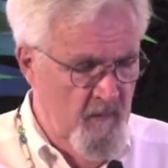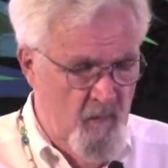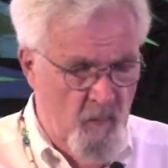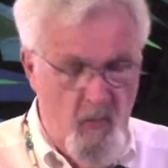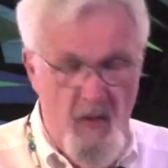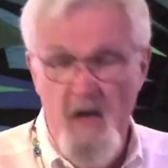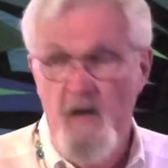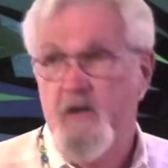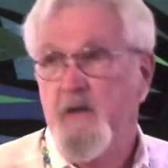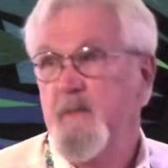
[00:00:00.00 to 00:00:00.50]

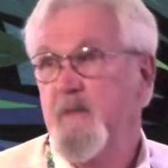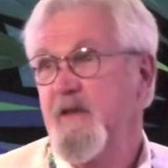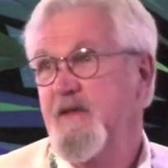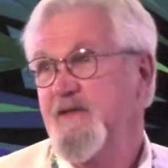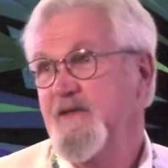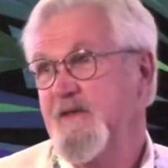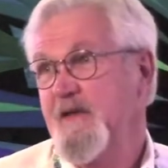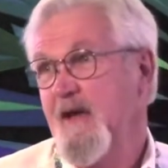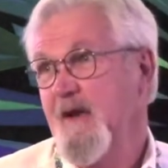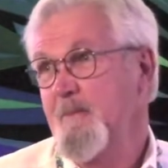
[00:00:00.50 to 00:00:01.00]
Welcome to
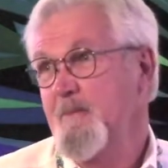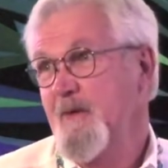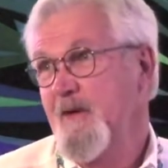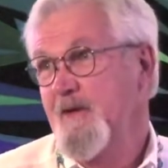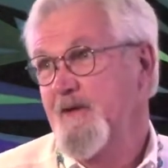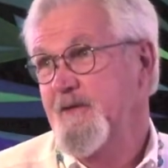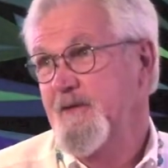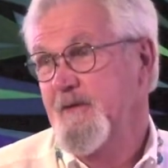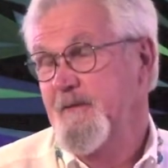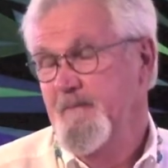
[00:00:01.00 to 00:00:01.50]
this
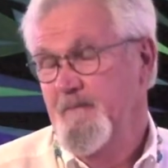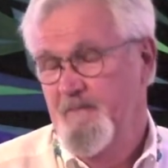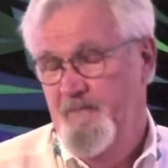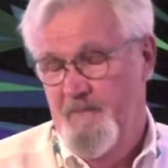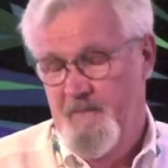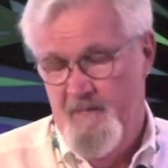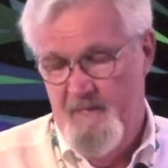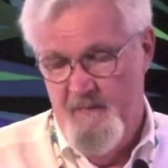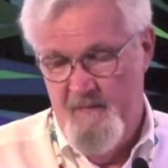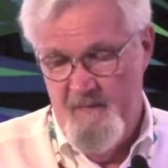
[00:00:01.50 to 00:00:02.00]
celebration.
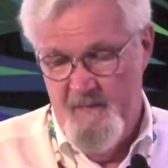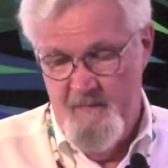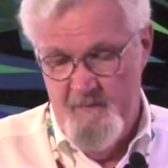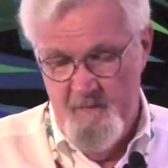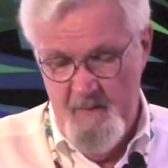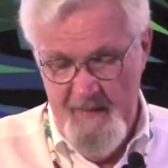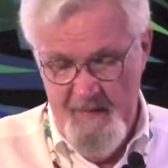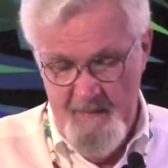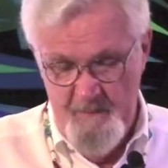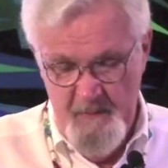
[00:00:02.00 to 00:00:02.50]

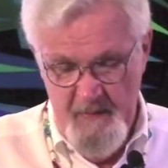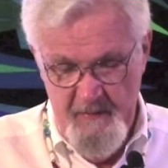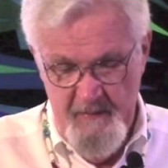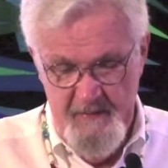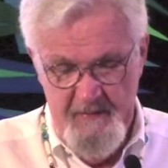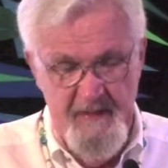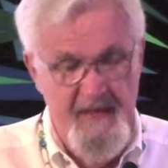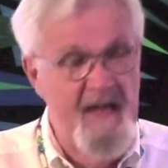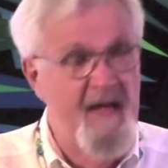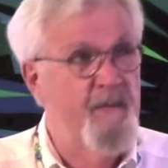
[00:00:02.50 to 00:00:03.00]
May it be a
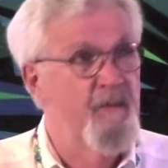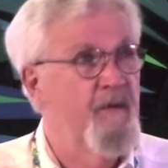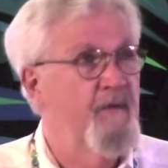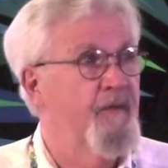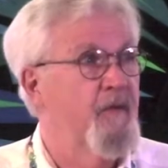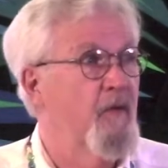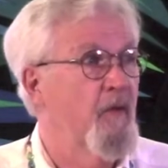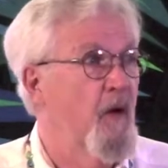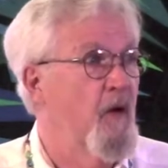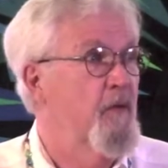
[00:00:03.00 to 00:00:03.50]
time
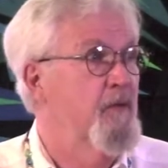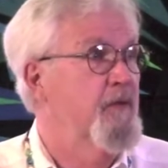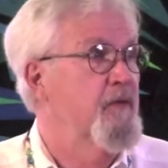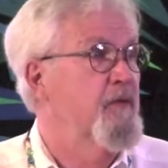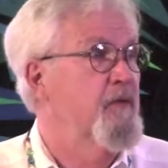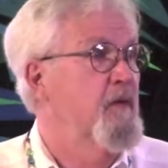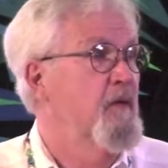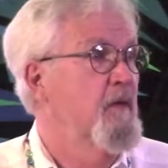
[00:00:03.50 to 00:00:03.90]
of growth,